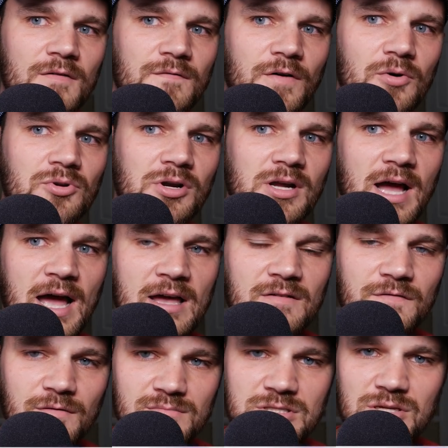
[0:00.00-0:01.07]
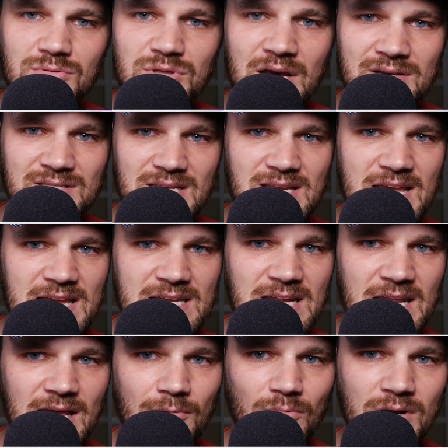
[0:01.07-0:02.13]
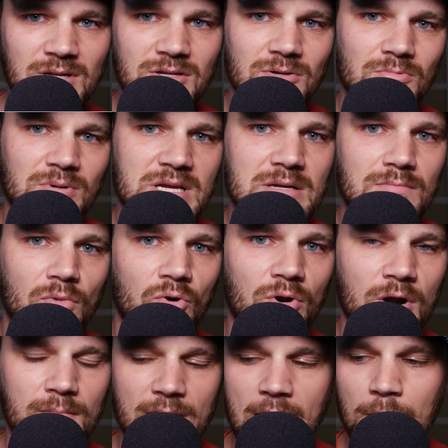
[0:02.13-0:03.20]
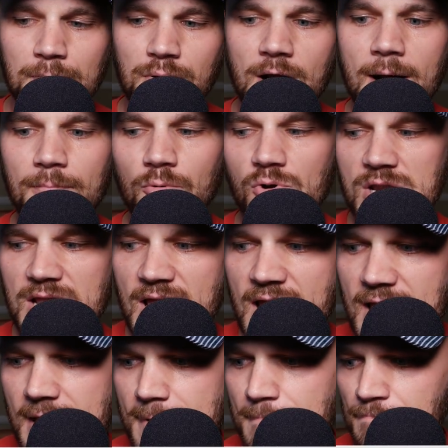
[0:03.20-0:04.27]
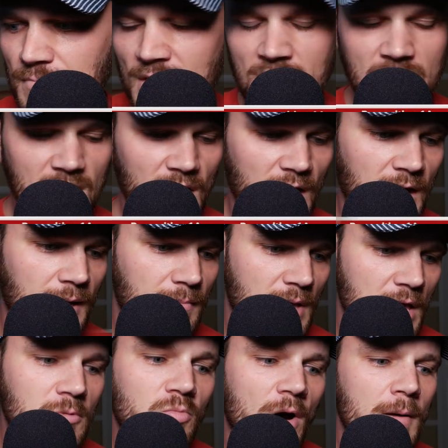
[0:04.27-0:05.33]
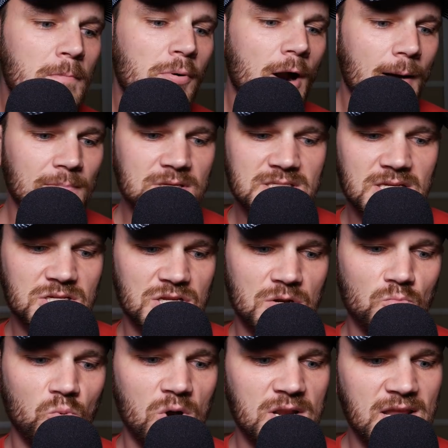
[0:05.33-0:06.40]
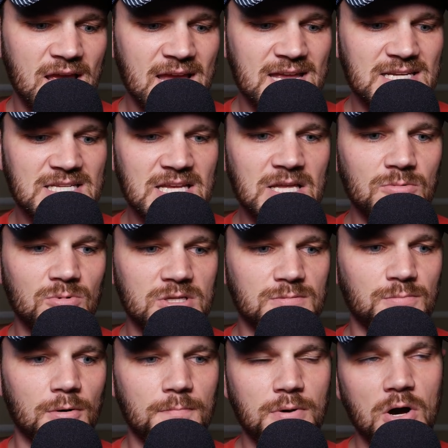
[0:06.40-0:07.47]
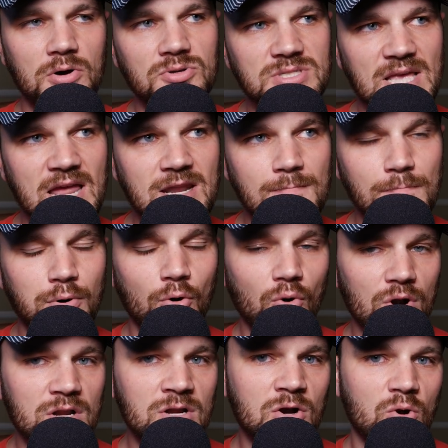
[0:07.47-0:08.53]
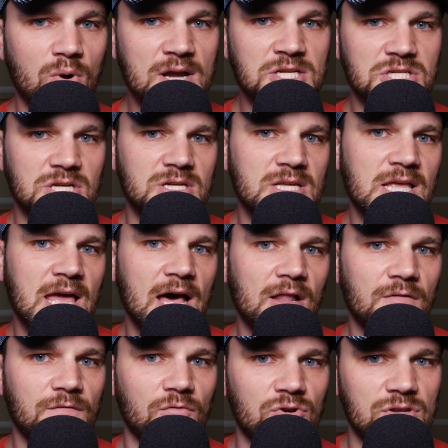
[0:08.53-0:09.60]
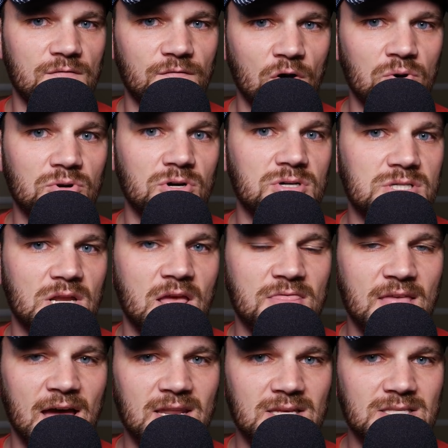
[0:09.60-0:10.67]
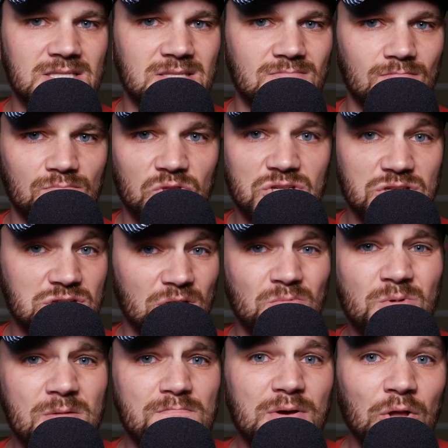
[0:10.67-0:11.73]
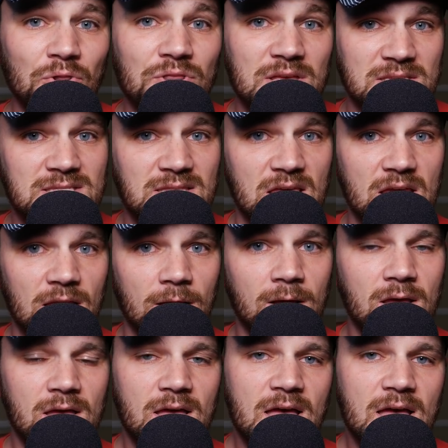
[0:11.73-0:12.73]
voter guide from two thousand eight, and I wanted to read more about Prop one A. Um, and what Proposition one A did was propose an important question to California voters, and that is, should we build this thing?